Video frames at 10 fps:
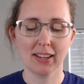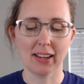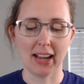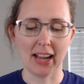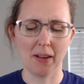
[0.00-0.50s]

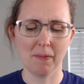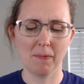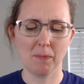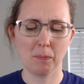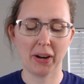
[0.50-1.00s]
Um,
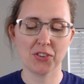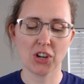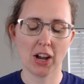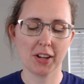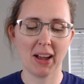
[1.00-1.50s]
but I was
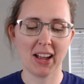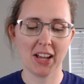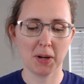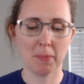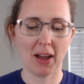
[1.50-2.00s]
talking to my
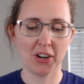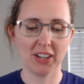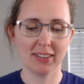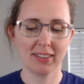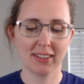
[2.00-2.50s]
husband about
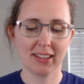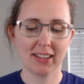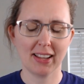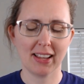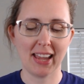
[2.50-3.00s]
it,
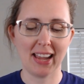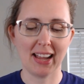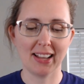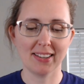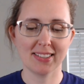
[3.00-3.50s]

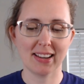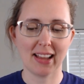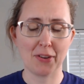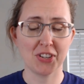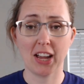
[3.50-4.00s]
and
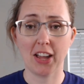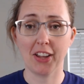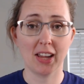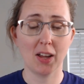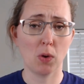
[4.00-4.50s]
I was telling
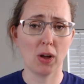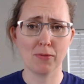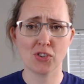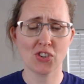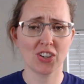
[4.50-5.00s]
him, "Well, I'm
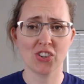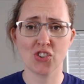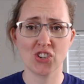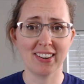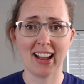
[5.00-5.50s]
sure as
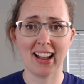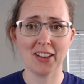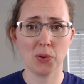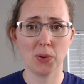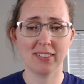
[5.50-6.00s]
shit not
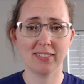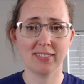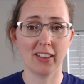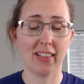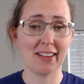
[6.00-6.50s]
doing
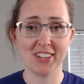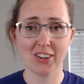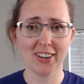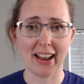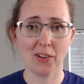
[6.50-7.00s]
the left
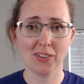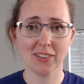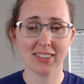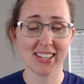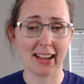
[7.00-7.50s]
ear now
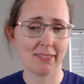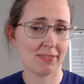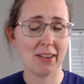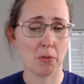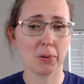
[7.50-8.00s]
because I I
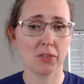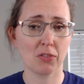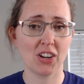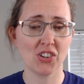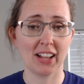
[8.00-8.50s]
have a
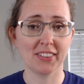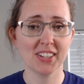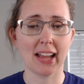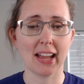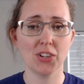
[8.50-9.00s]
perforation on this
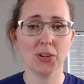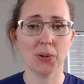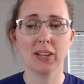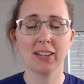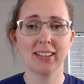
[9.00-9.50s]
side too."
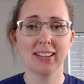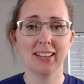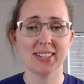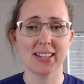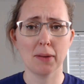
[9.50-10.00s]

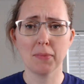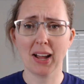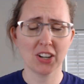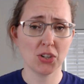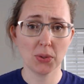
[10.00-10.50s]
And I said, "I'm not
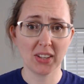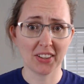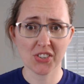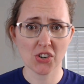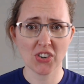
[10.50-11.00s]
going to do the other
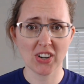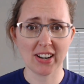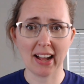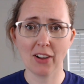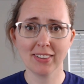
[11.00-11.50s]
surgery
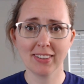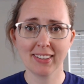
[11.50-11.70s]
now."